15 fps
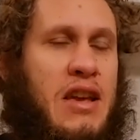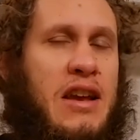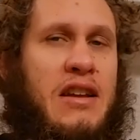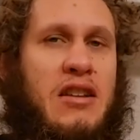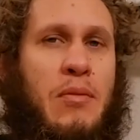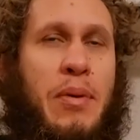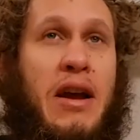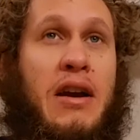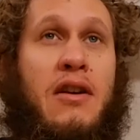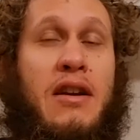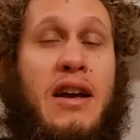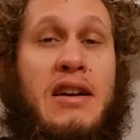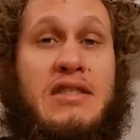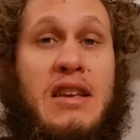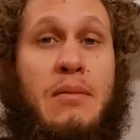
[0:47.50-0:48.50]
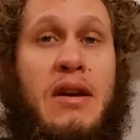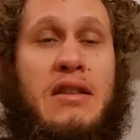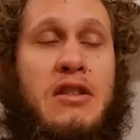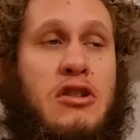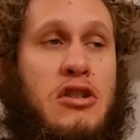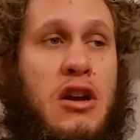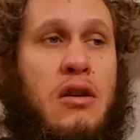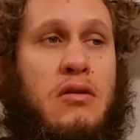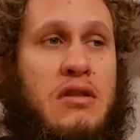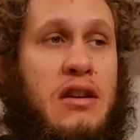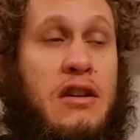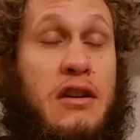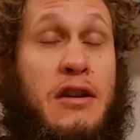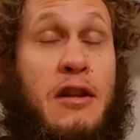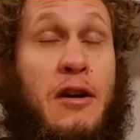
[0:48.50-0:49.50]
Take It to Paradise, I made the joke that,
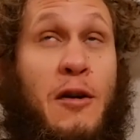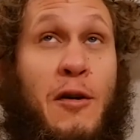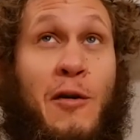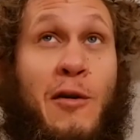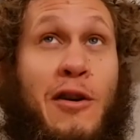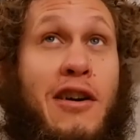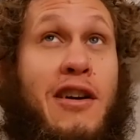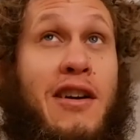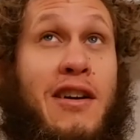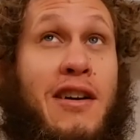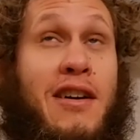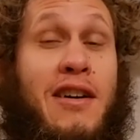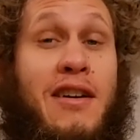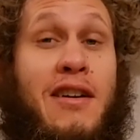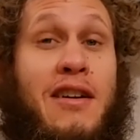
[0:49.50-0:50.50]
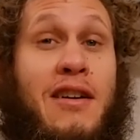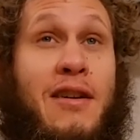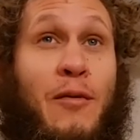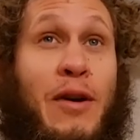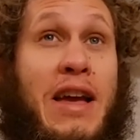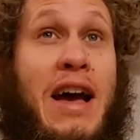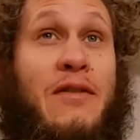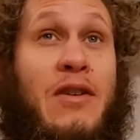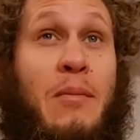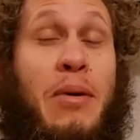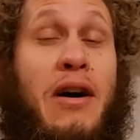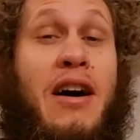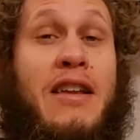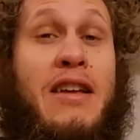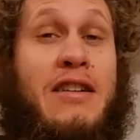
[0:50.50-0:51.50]
you know, we have a
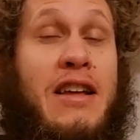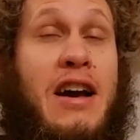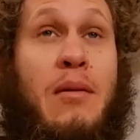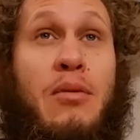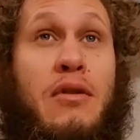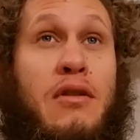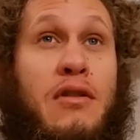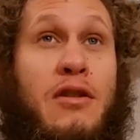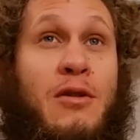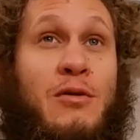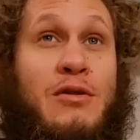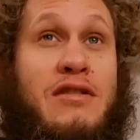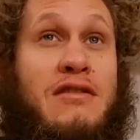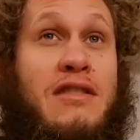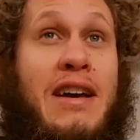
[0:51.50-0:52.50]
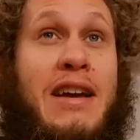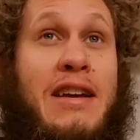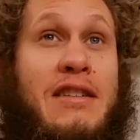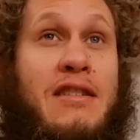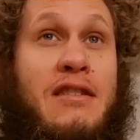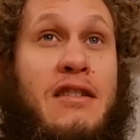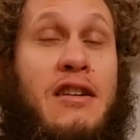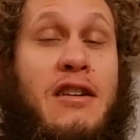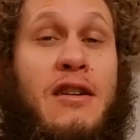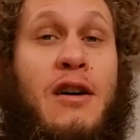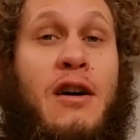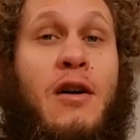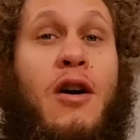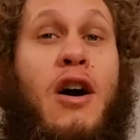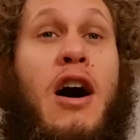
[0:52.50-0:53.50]
body double who's like, you
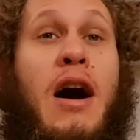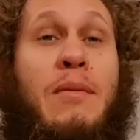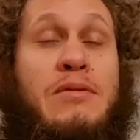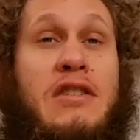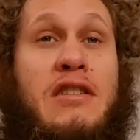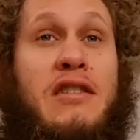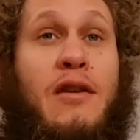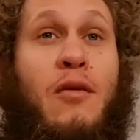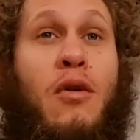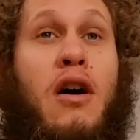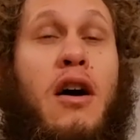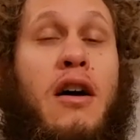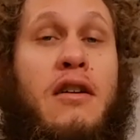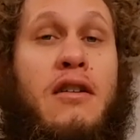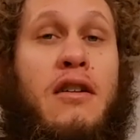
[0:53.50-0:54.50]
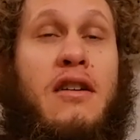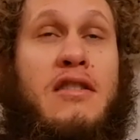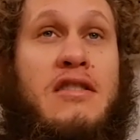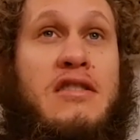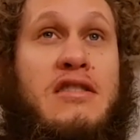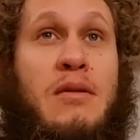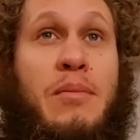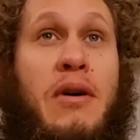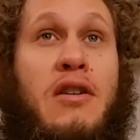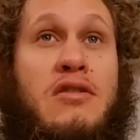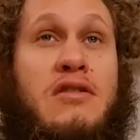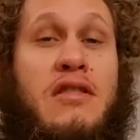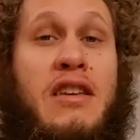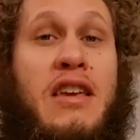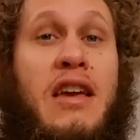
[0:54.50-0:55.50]
know, hops into the water and
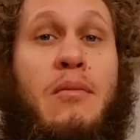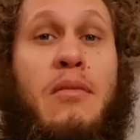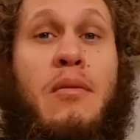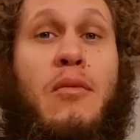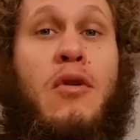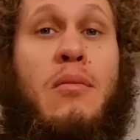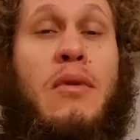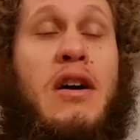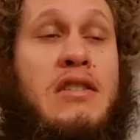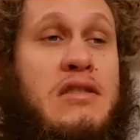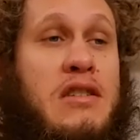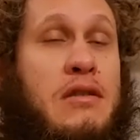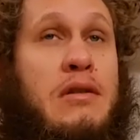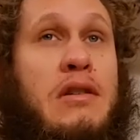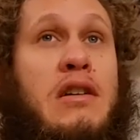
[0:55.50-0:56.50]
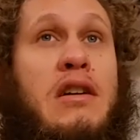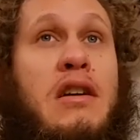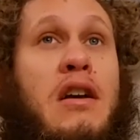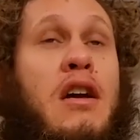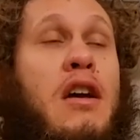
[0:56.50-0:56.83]
supposedly him, but more muscular.